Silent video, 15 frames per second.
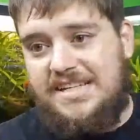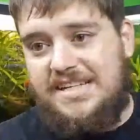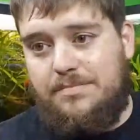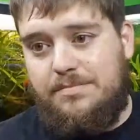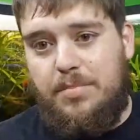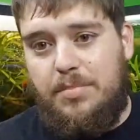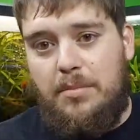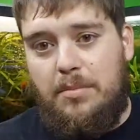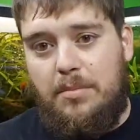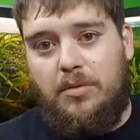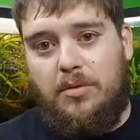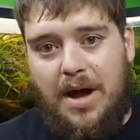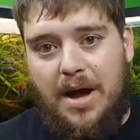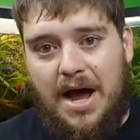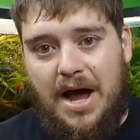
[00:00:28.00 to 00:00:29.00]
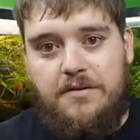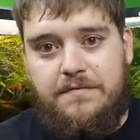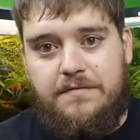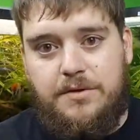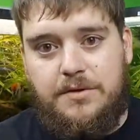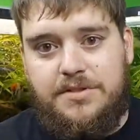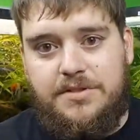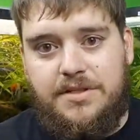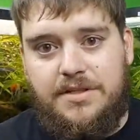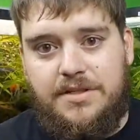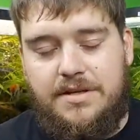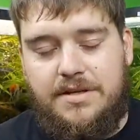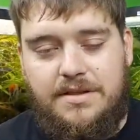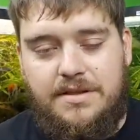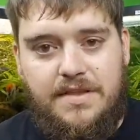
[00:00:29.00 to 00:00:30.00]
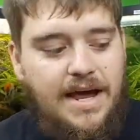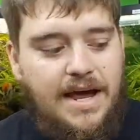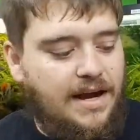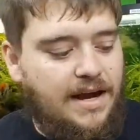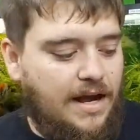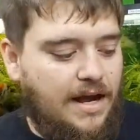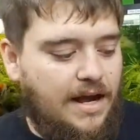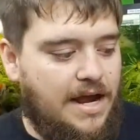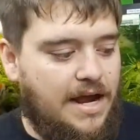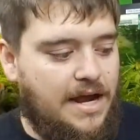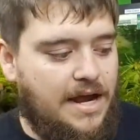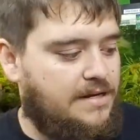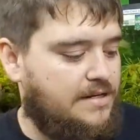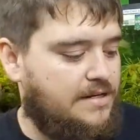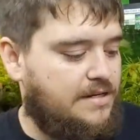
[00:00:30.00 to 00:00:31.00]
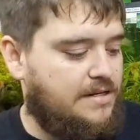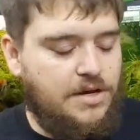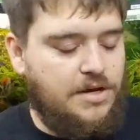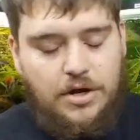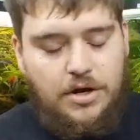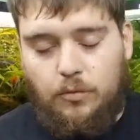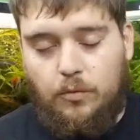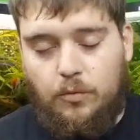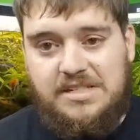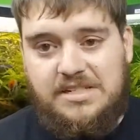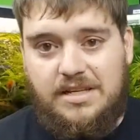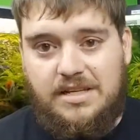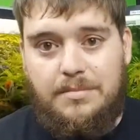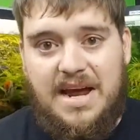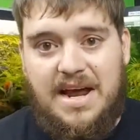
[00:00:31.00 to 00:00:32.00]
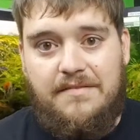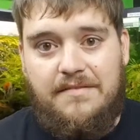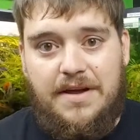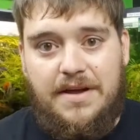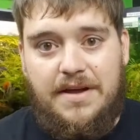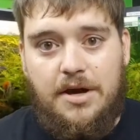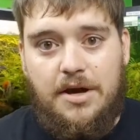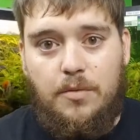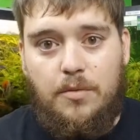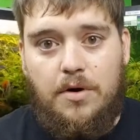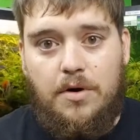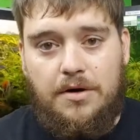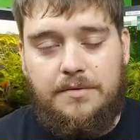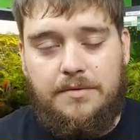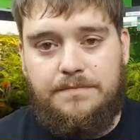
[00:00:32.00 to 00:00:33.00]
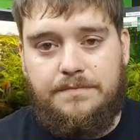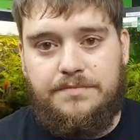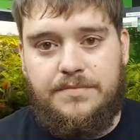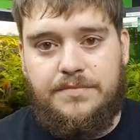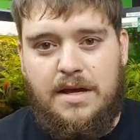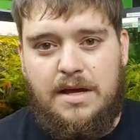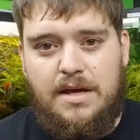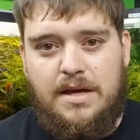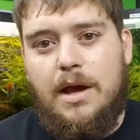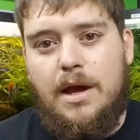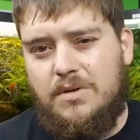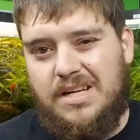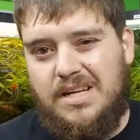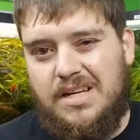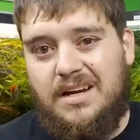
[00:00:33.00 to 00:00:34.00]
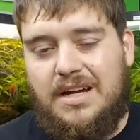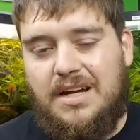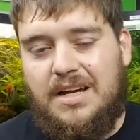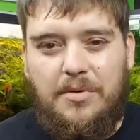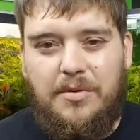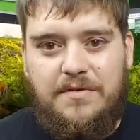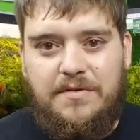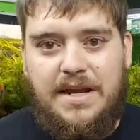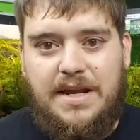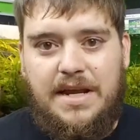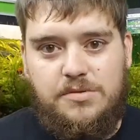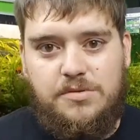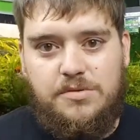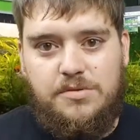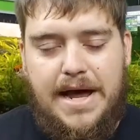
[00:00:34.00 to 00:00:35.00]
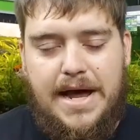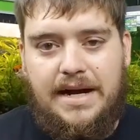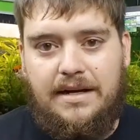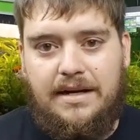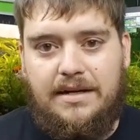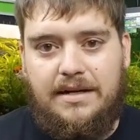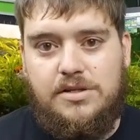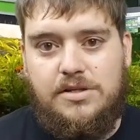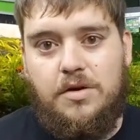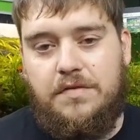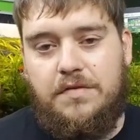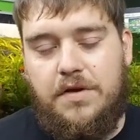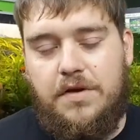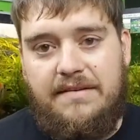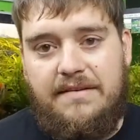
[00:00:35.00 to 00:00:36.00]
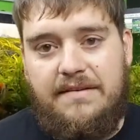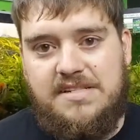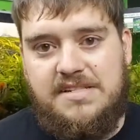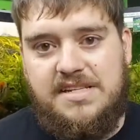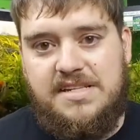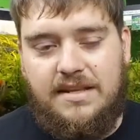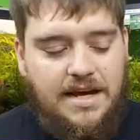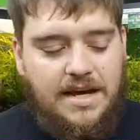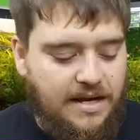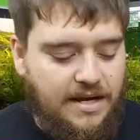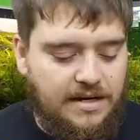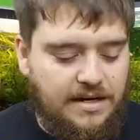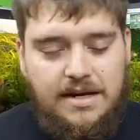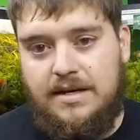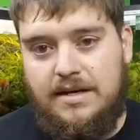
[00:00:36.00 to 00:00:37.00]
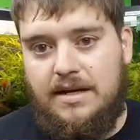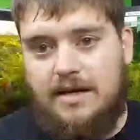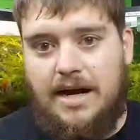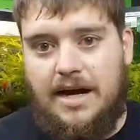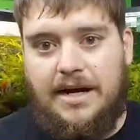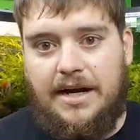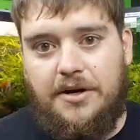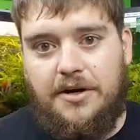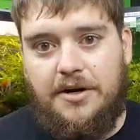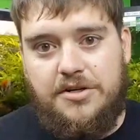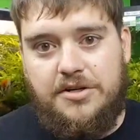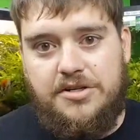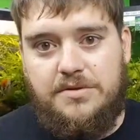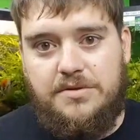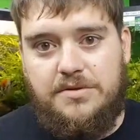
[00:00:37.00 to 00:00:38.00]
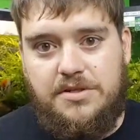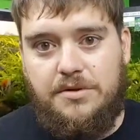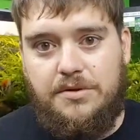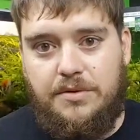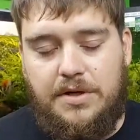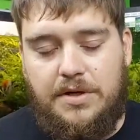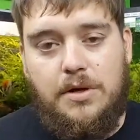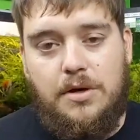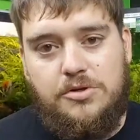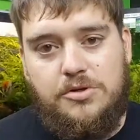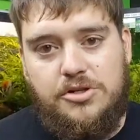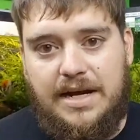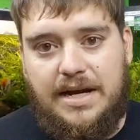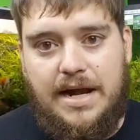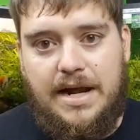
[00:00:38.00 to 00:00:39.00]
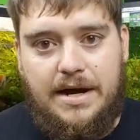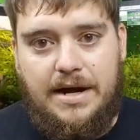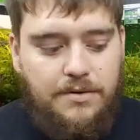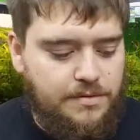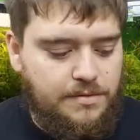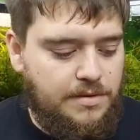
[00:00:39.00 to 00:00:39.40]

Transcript: bubble biofilter that I recently made a video on. It was a couple videos back, so if you haven't seen that, I encourage you to go check it out.